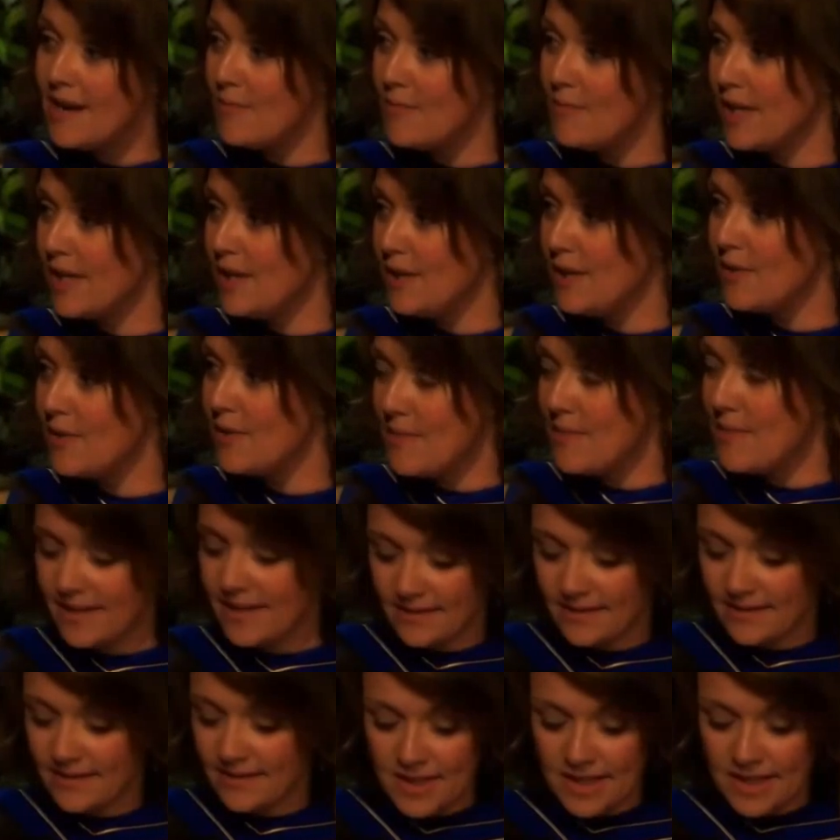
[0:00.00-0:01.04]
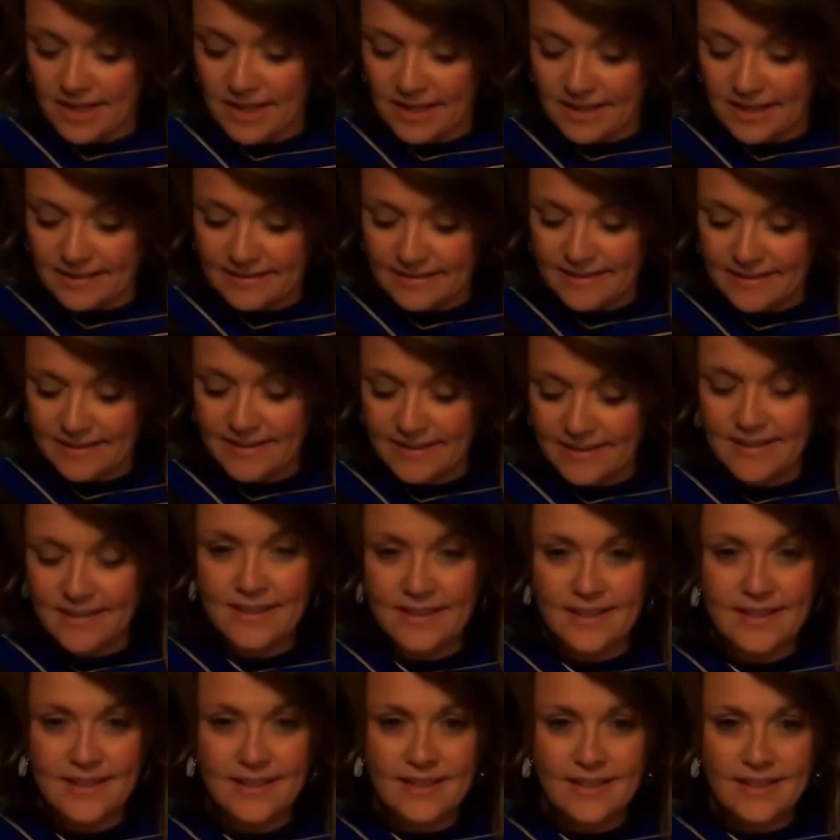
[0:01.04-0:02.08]
what you are meant to be.
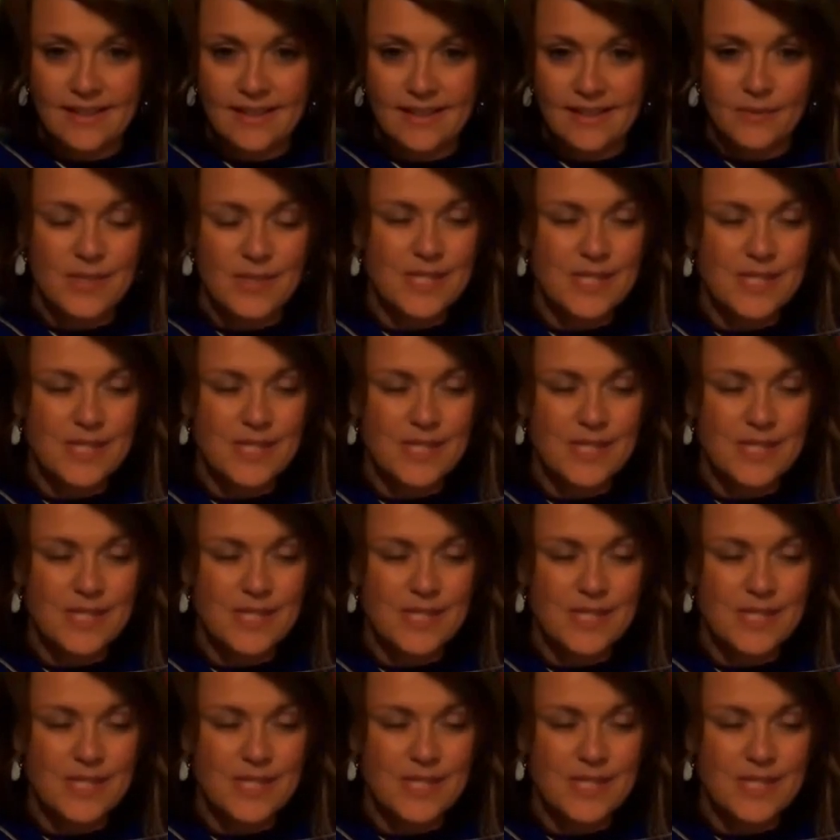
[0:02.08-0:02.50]
We